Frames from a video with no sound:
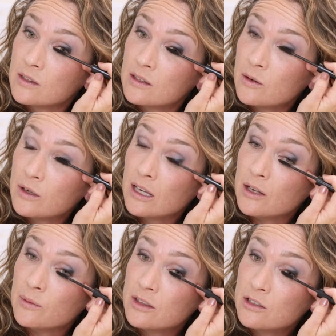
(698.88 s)
So
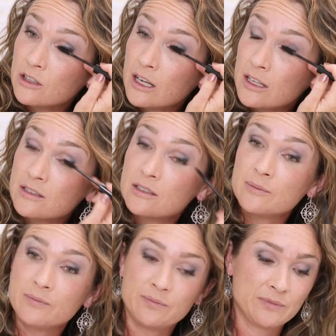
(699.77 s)
again, with the
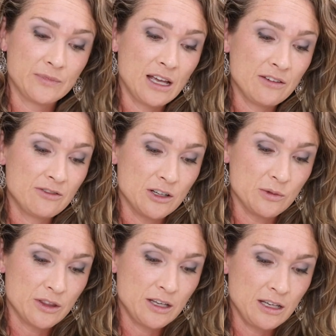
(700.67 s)
trends, have
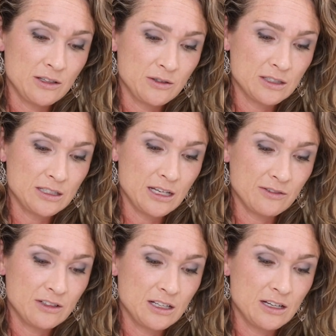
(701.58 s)
fun with it. You can see
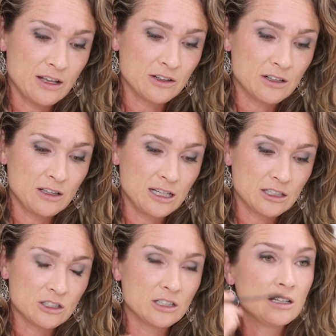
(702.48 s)
I've done another
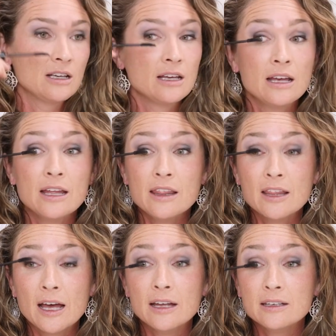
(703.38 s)
collection
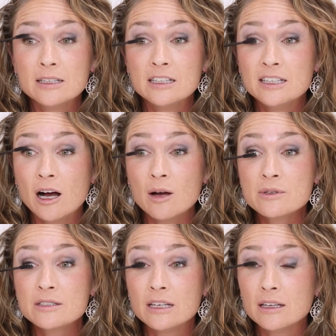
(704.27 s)
that did the
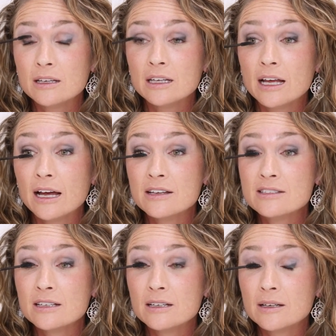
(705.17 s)
opposite. It
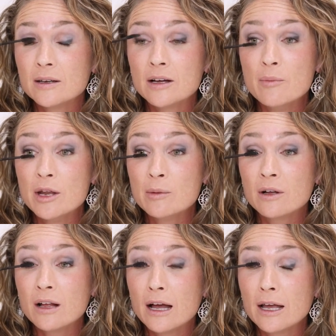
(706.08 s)
has a
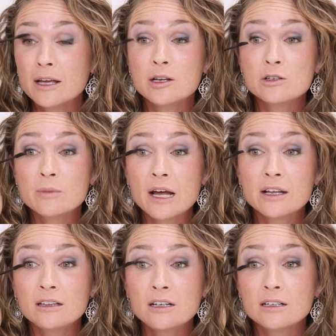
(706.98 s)
minimal eye and a
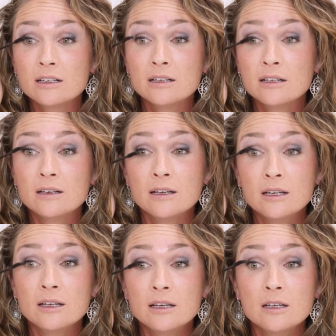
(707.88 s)
dramatic look.
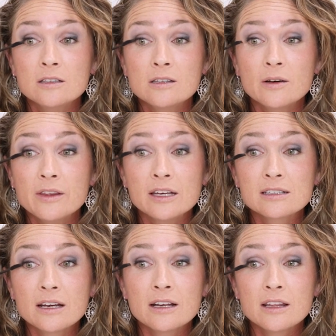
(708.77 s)
So, and
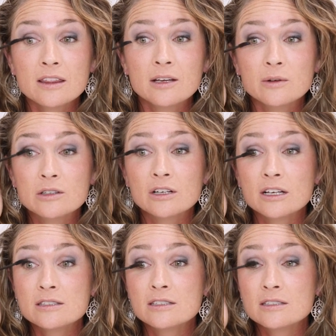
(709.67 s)
that's kind of the thing with
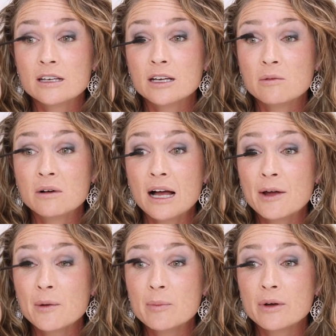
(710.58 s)
trends. It's like, well,
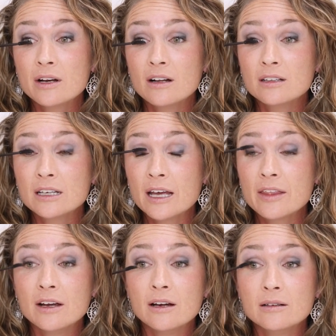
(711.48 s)
how do I put it all
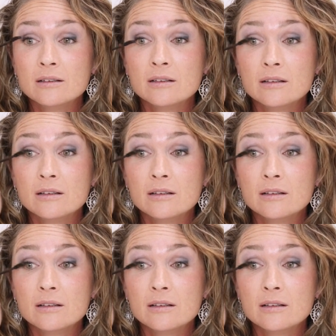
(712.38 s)
together?